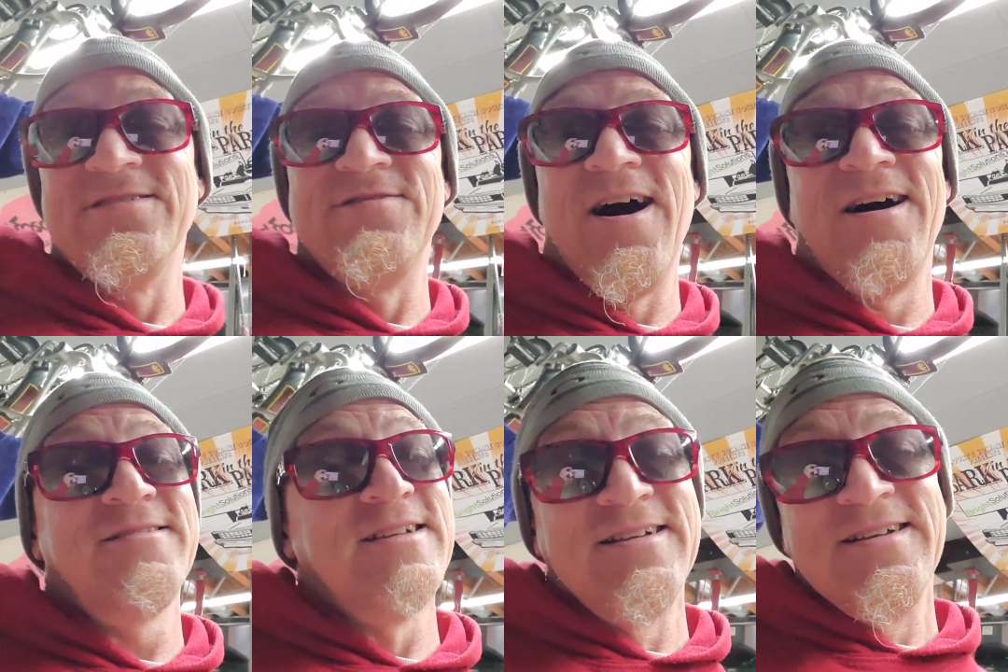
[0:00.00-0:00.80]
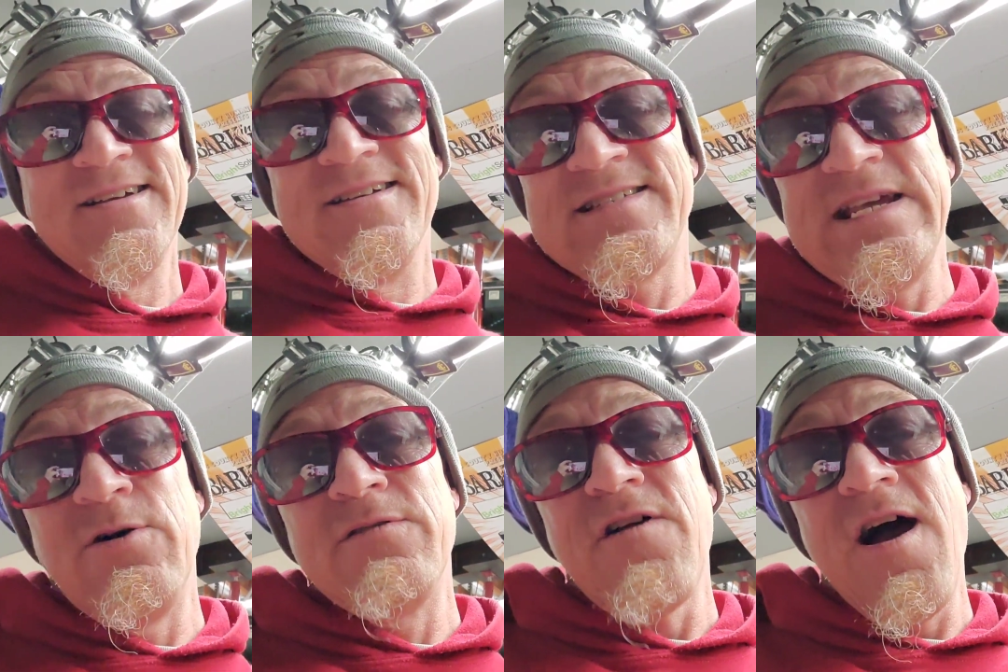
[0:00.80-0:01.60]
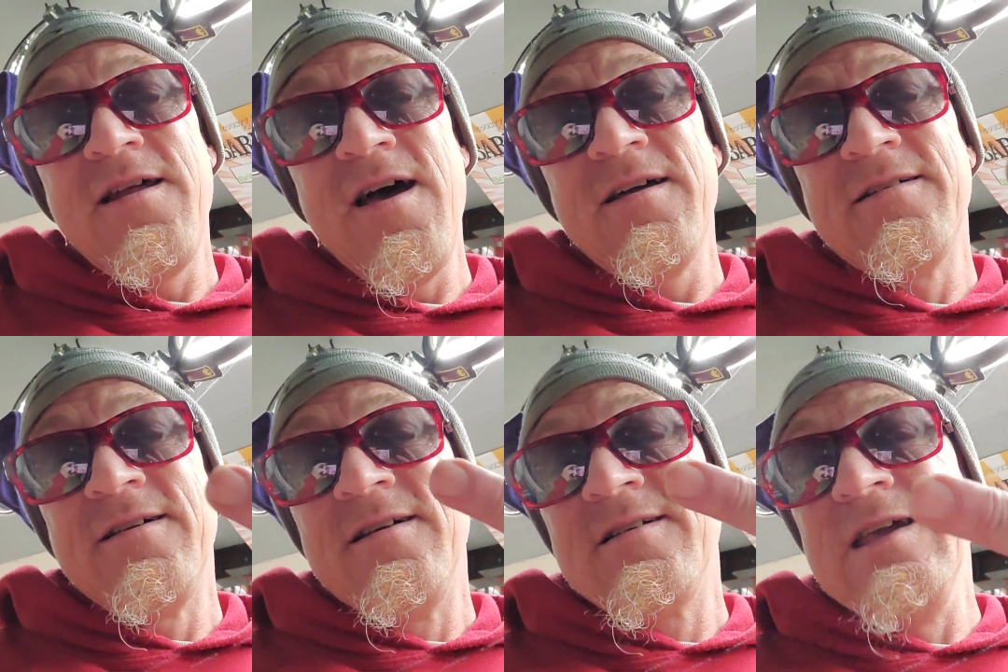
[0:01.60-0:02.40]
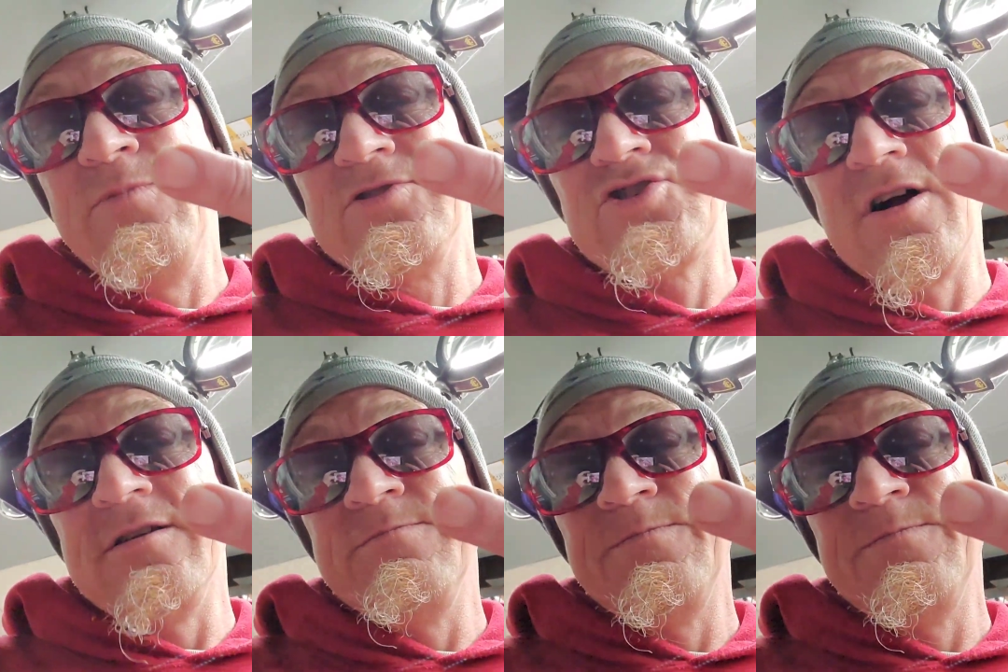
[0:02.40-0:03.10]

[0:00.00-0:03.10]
If not, see you on Friday. Keep on trucking.